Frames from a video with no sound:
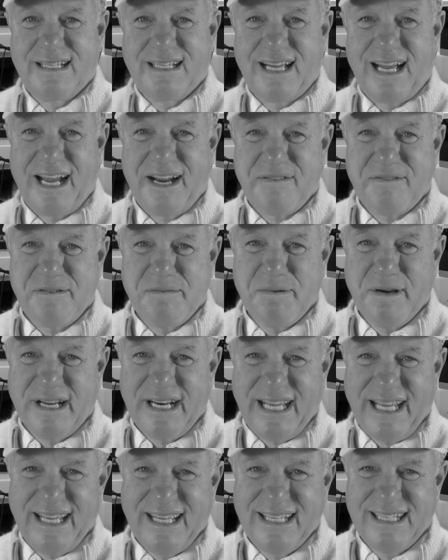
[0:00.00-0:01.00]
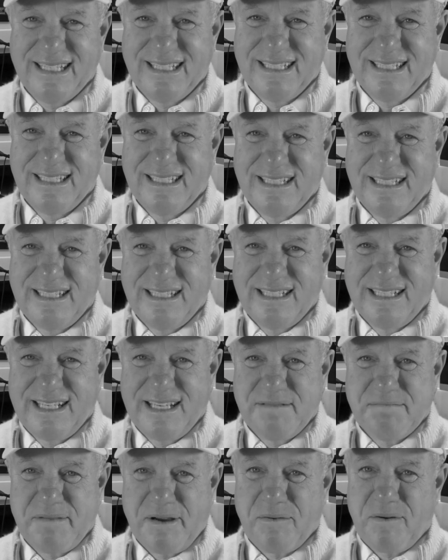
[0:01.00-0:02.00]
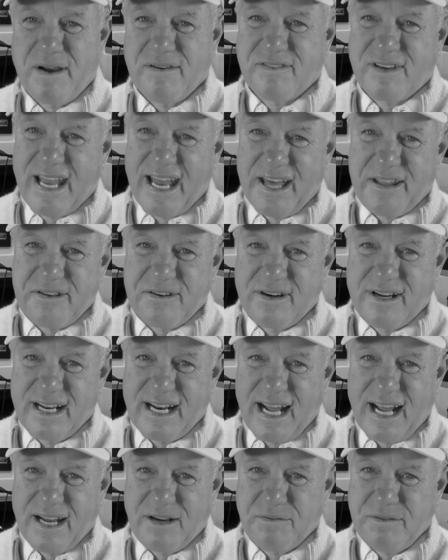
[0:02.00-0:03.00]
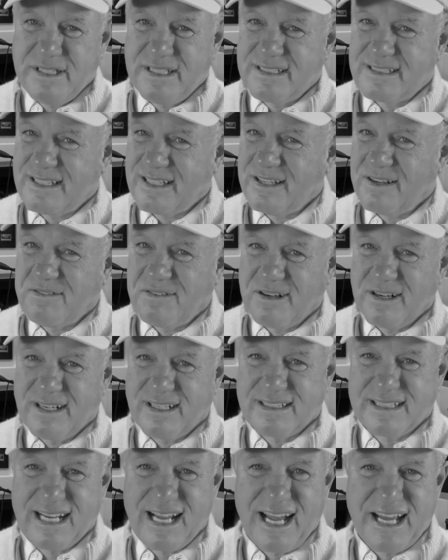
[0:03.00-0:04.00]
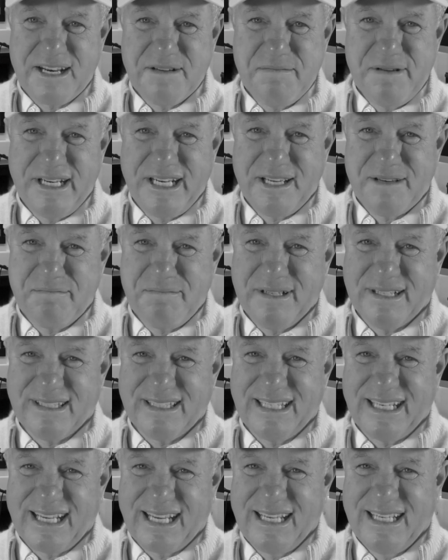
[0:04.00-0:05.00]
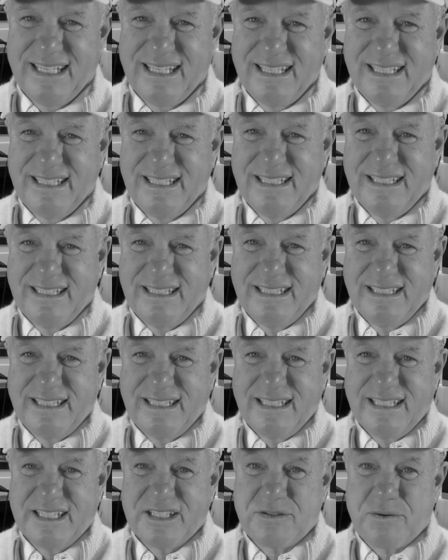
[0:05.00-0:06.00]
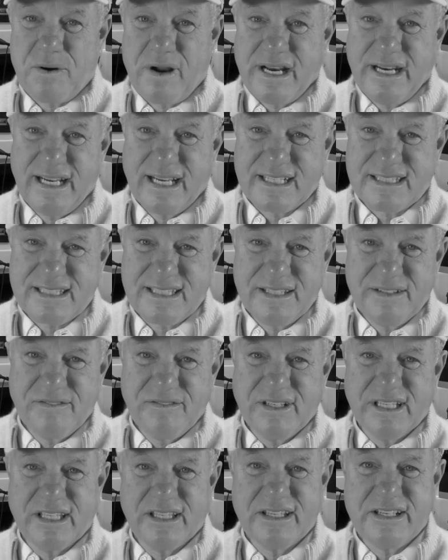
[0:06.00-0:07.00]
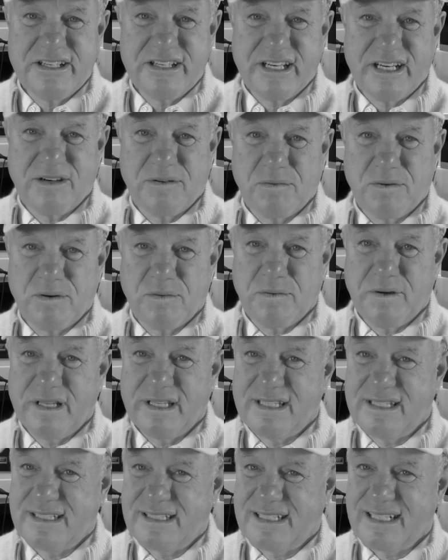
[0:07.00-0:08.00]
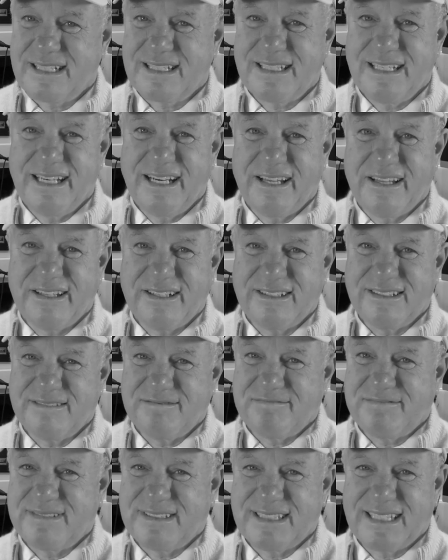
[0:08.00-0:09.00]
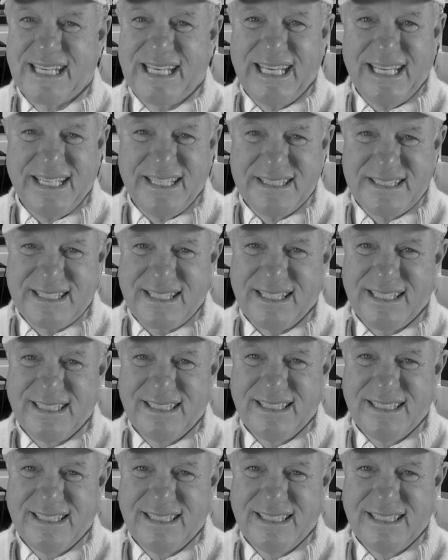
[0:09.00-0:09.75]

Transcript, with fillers: Hi, everybody. My wife Catherine and I, we just love our condominium building. It's right next to the village, and we're with 16 other Keys.